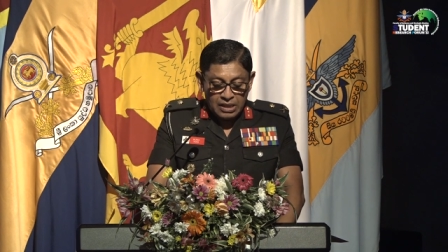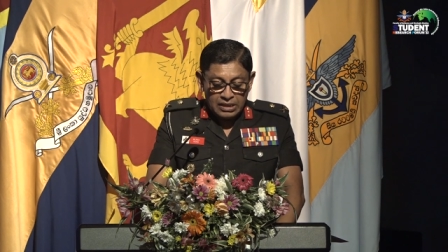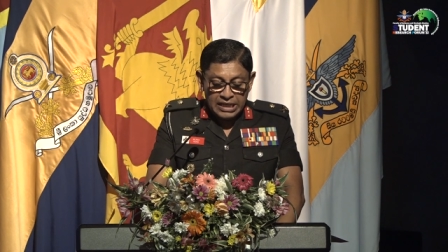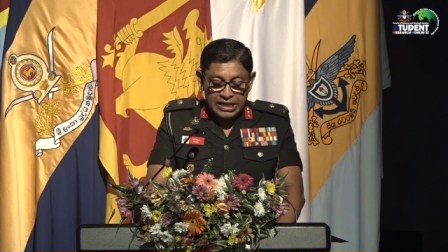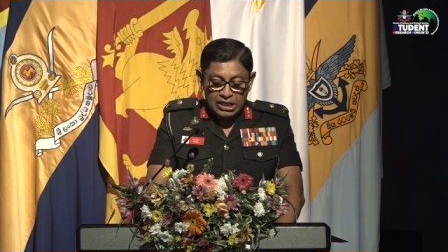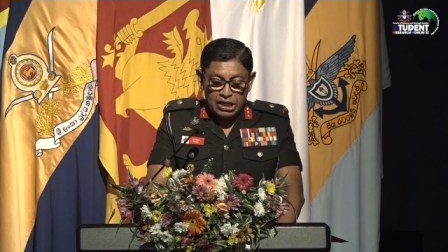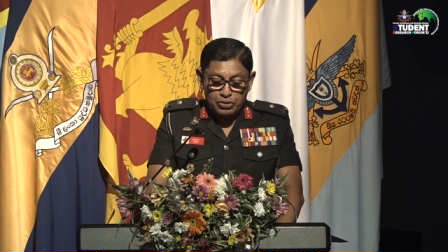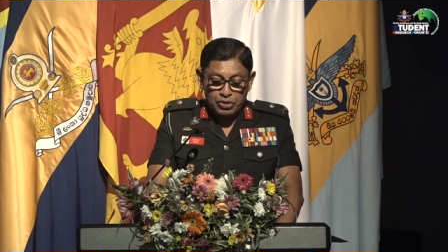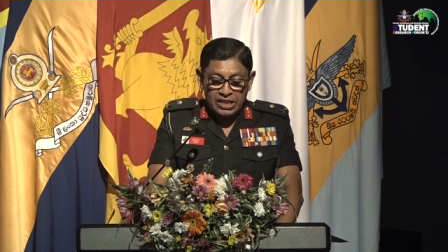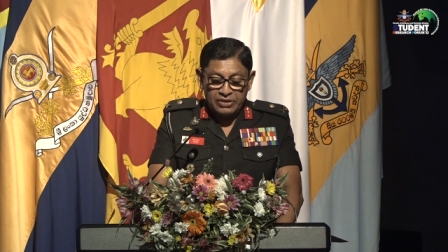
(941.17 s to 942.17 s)
The
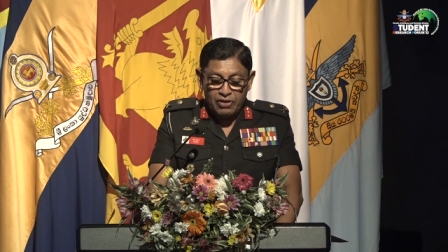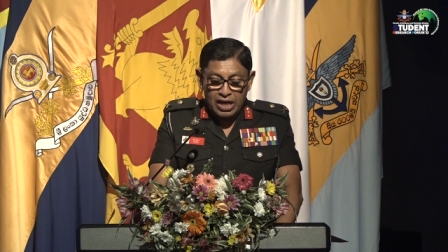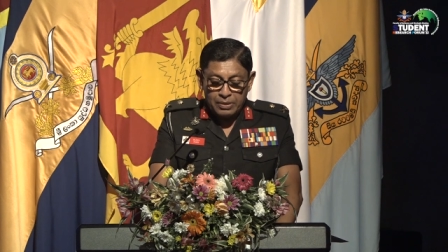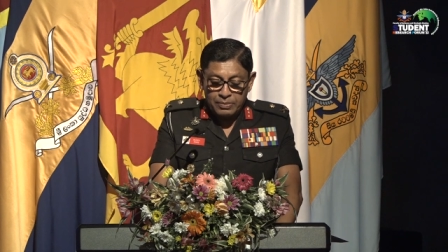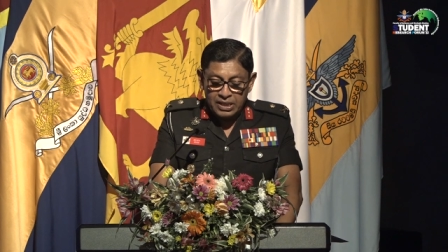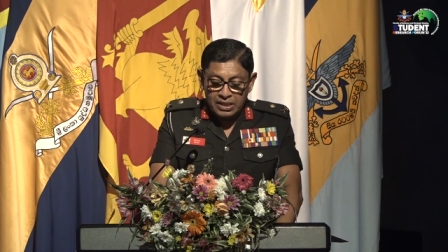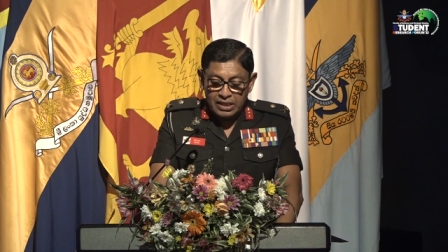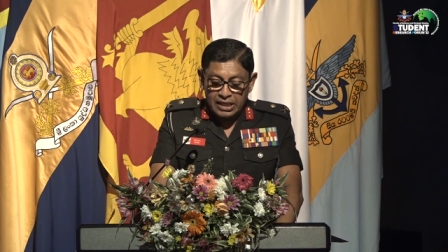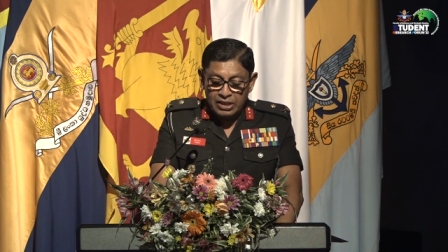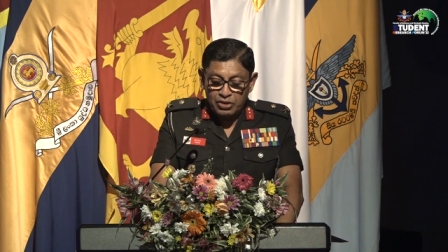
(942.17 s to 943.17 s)
intellectual
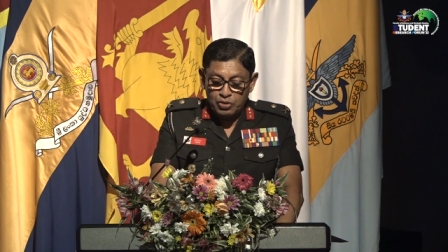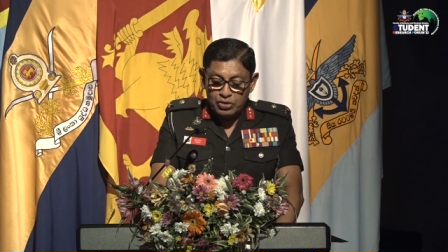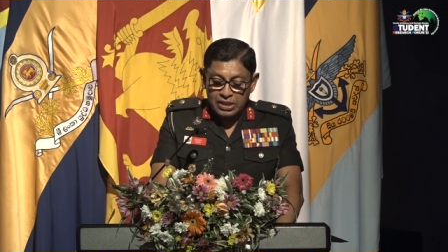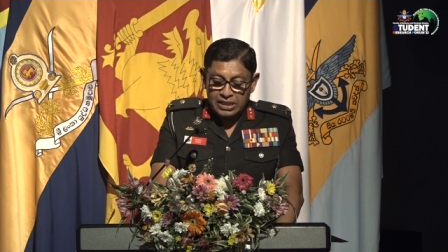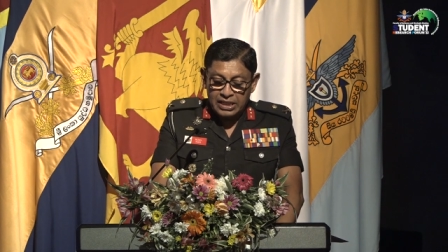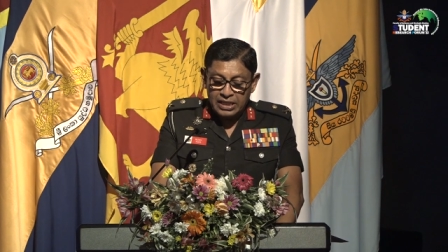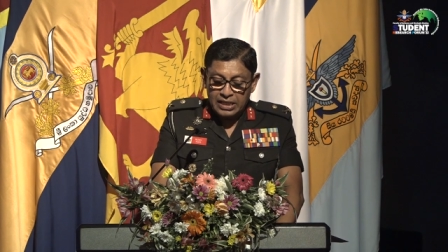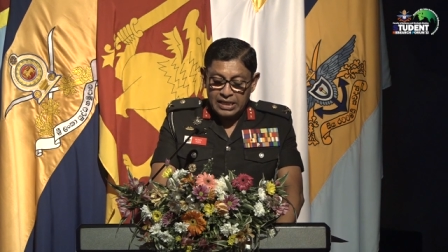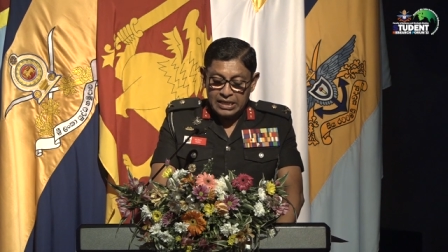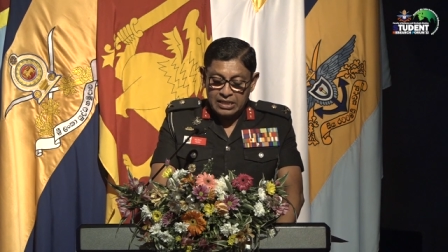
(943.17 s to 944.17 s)
environment in a
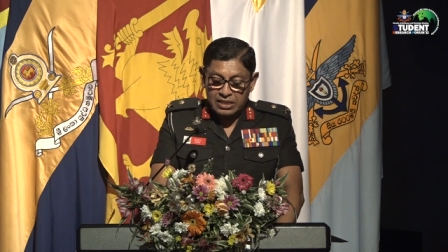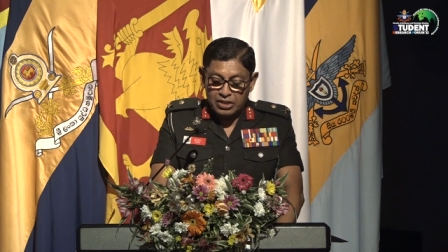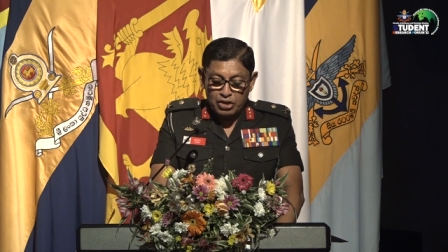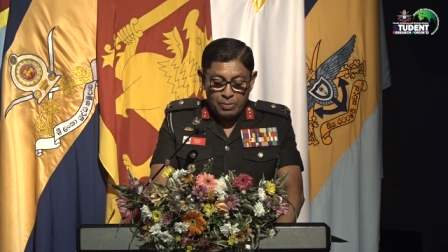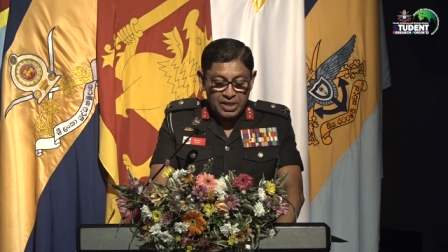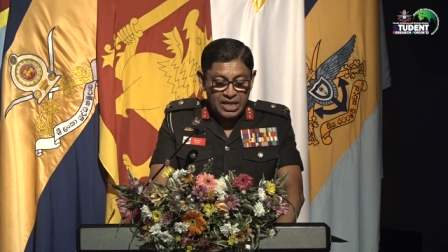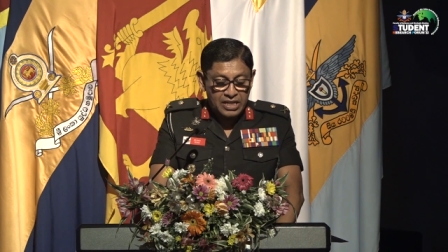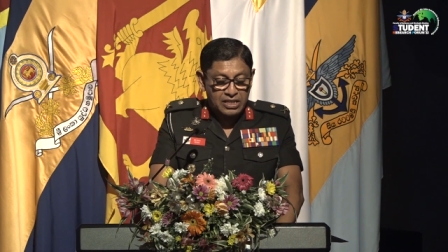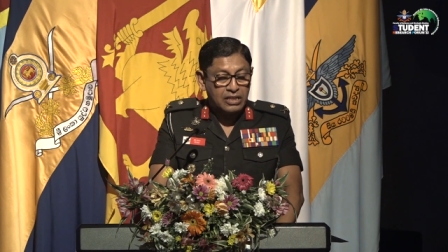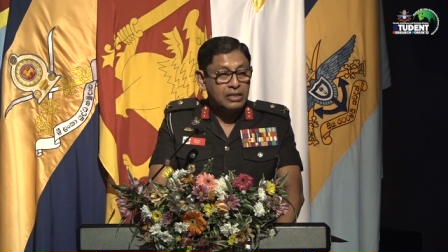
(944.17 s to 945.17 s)
university is
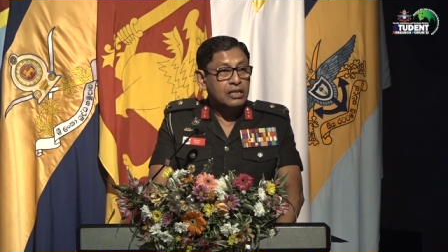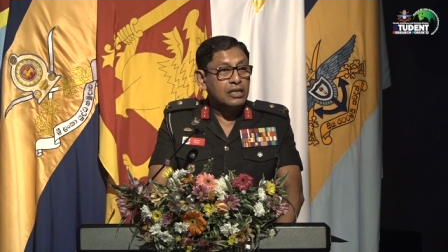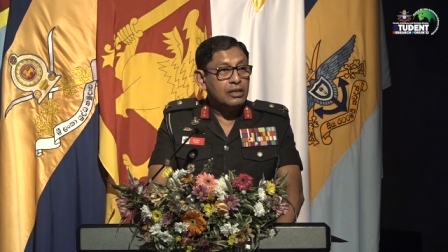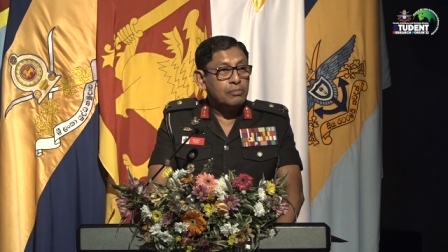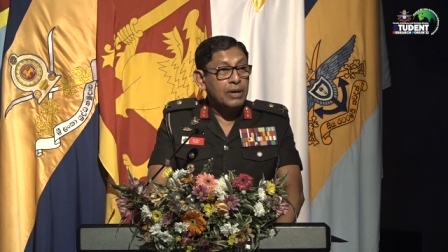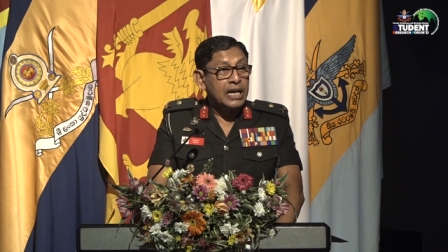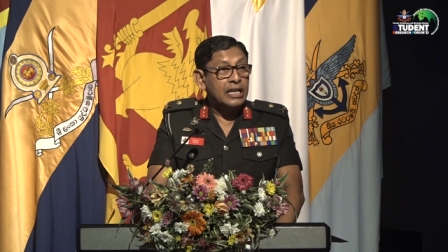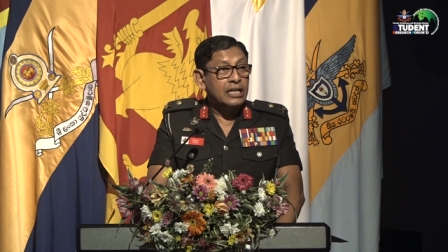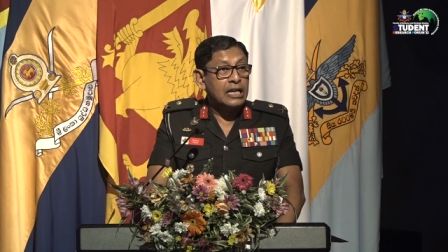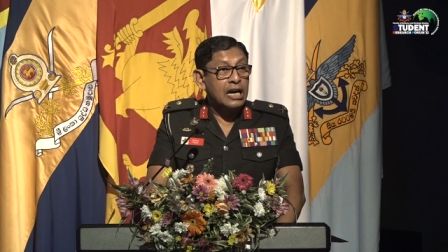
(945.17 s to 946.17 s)
dominated by
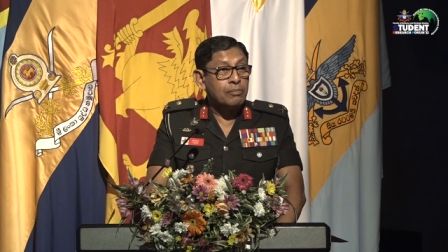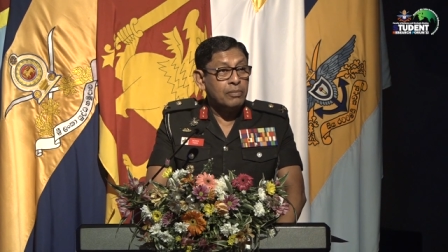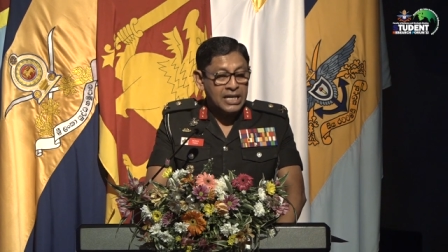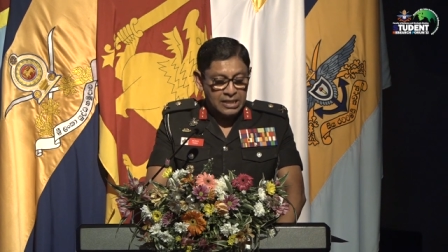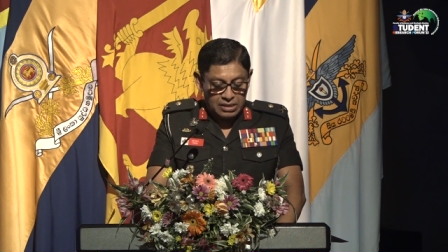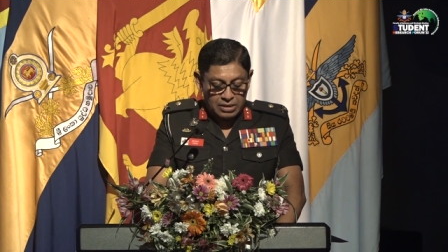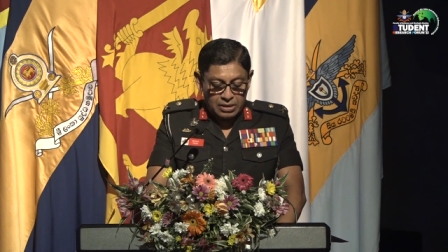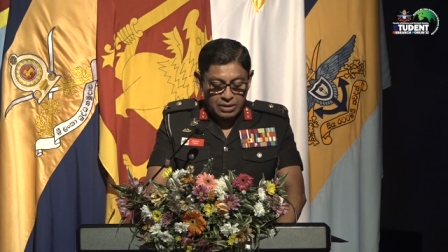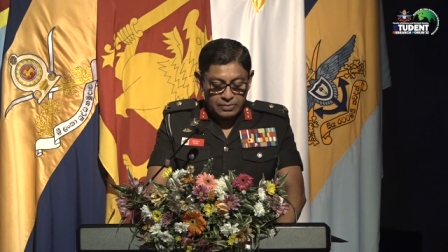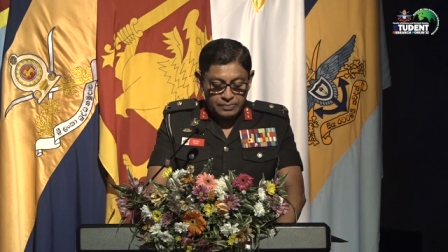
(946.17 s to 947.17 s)
young
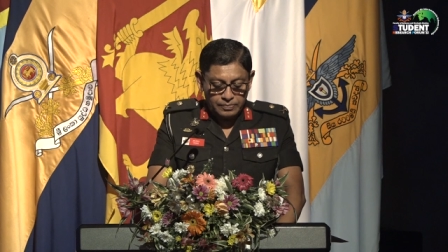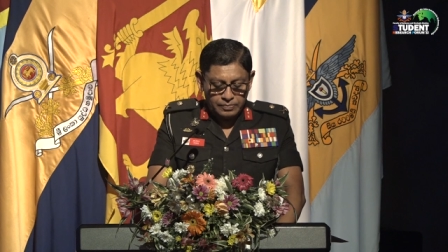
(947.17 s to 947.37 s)
minds